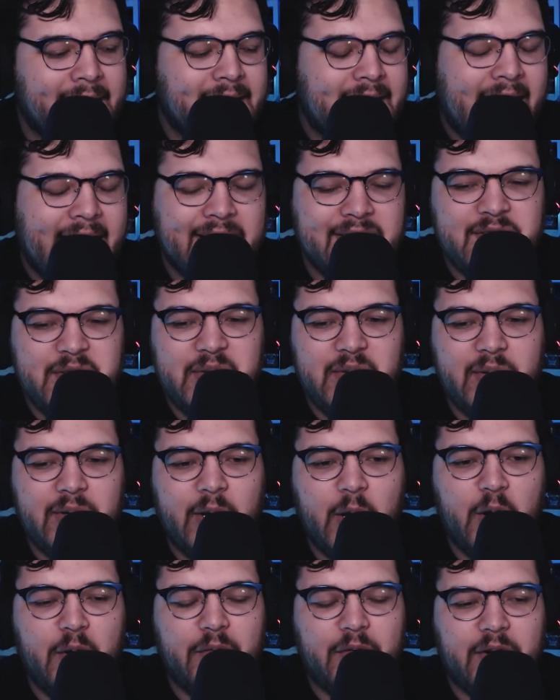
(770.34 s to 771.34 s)
And as you
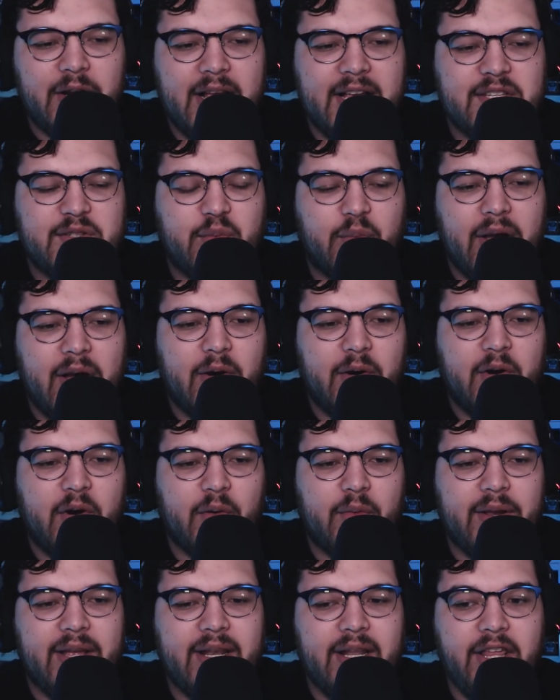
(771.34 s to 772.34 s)
look over as well,
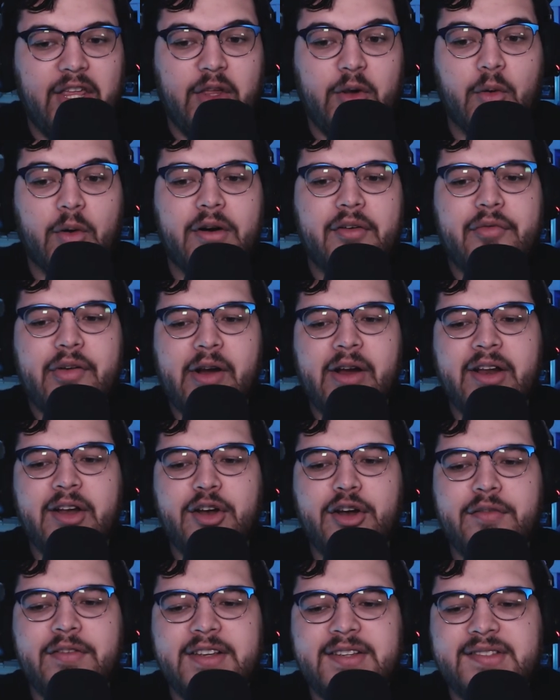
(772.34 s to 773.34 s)
Coryne, you're
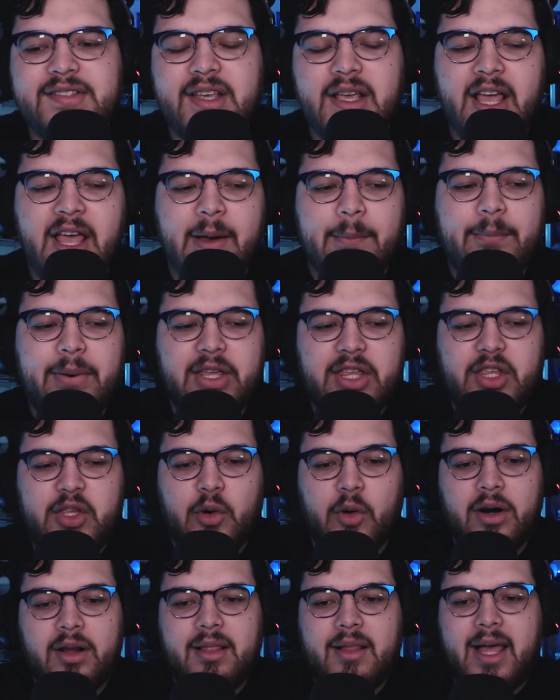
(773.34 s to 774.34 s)
very nervous,
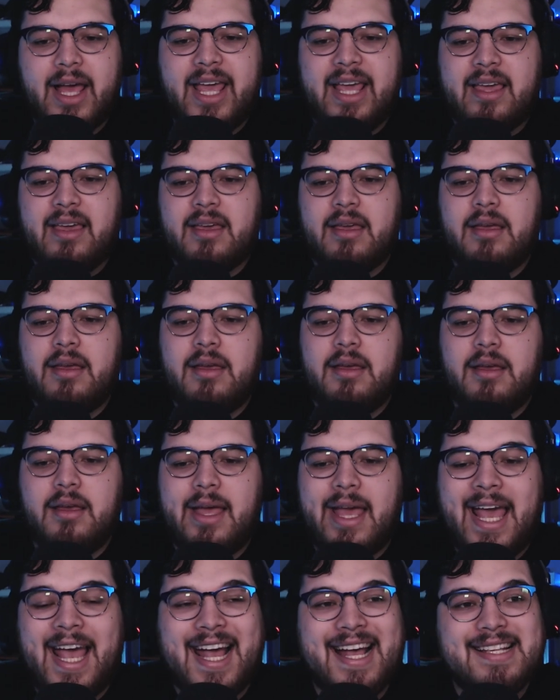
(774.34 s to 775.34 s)
but you're like
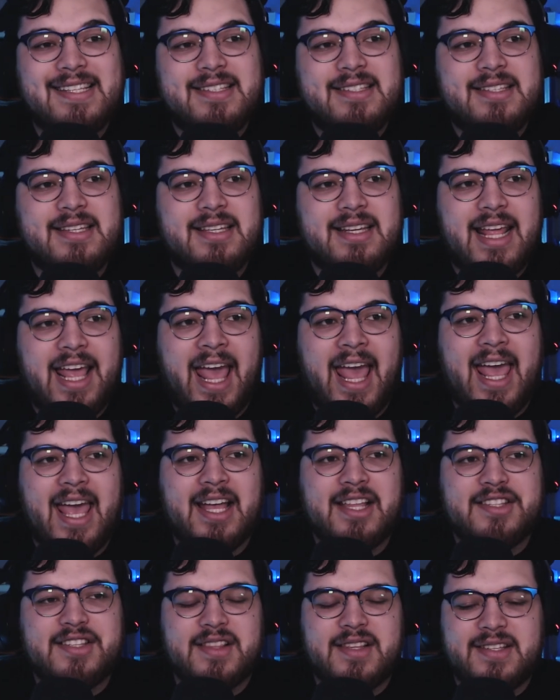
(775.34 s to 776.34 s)
hesitant
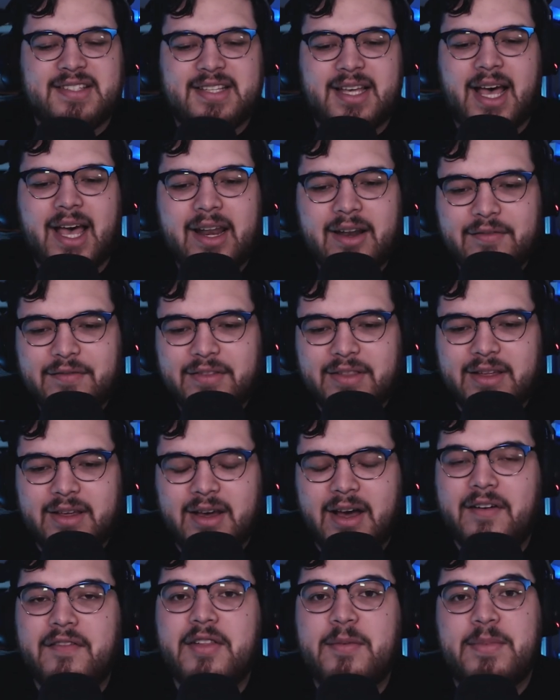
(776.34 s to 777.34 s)
hands on the side of
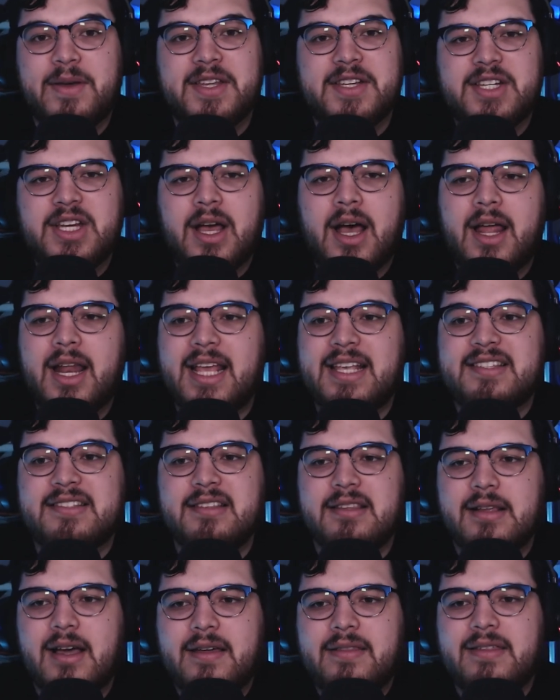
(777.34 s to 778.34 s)
the of the Pidgeot
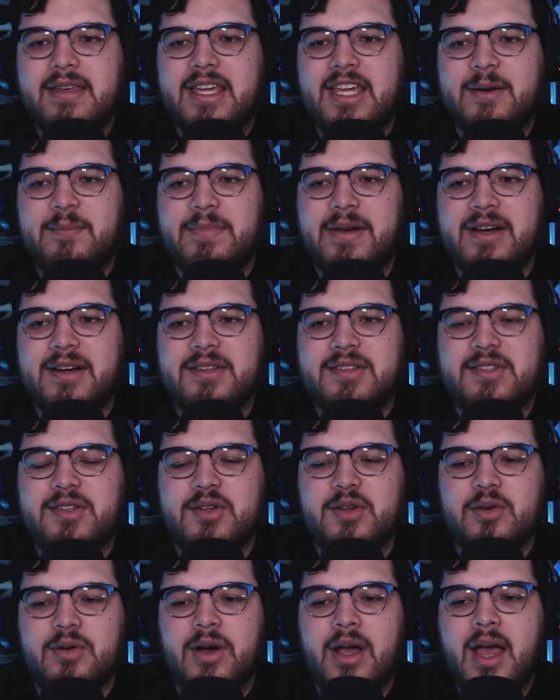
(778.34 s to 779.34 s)
is nothing compared
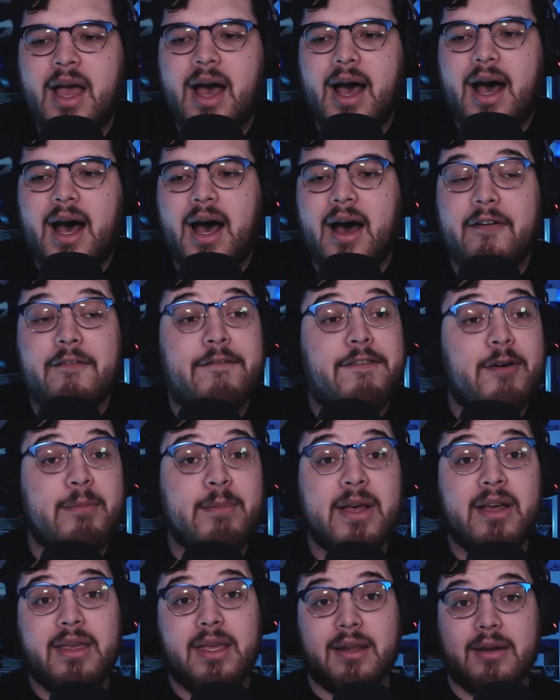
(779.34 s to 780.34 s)
to uh,
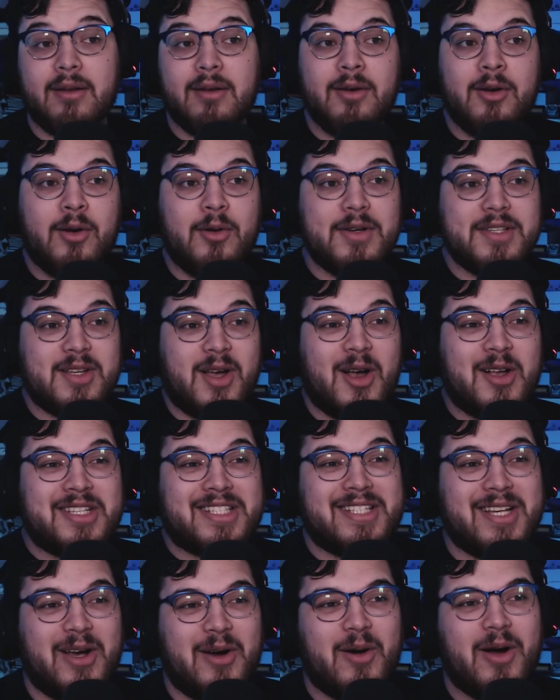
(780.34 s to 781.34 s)
Vermilion, who is
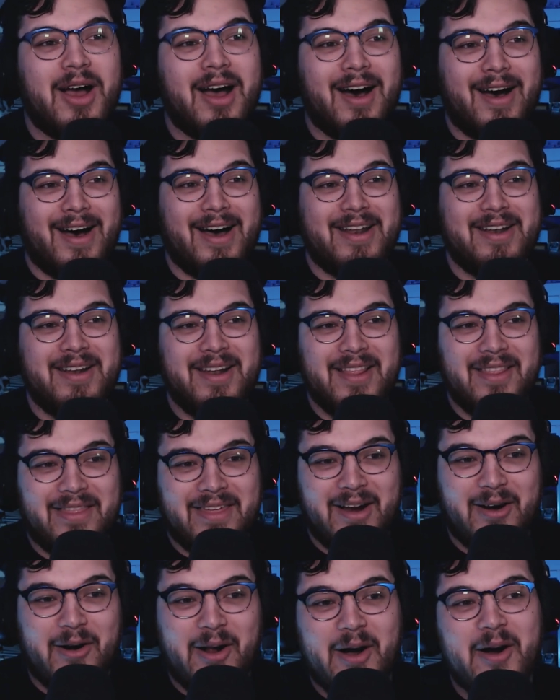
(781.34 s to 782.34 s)
also on
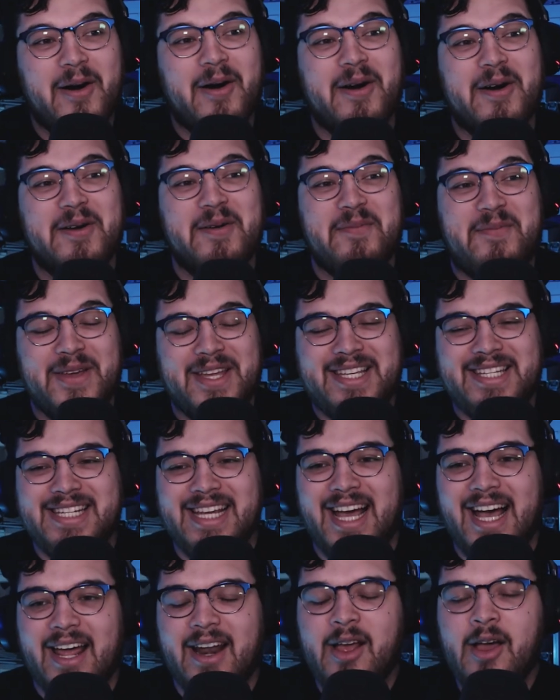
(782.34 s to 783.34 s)
their own
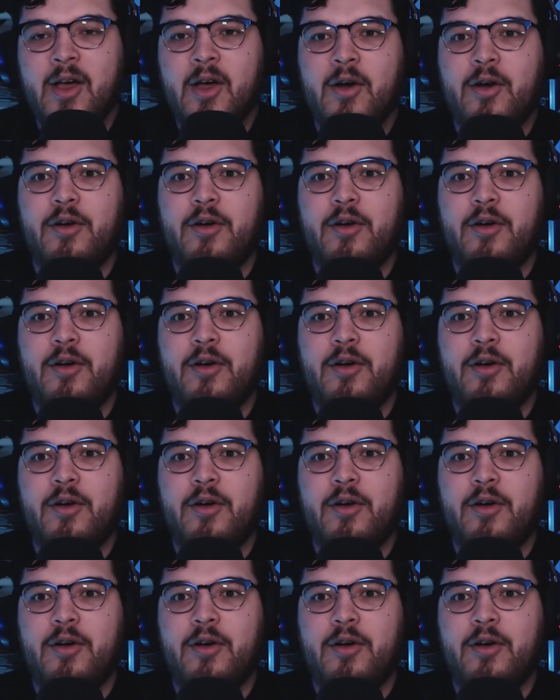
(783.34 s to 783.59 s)
Pidgeot.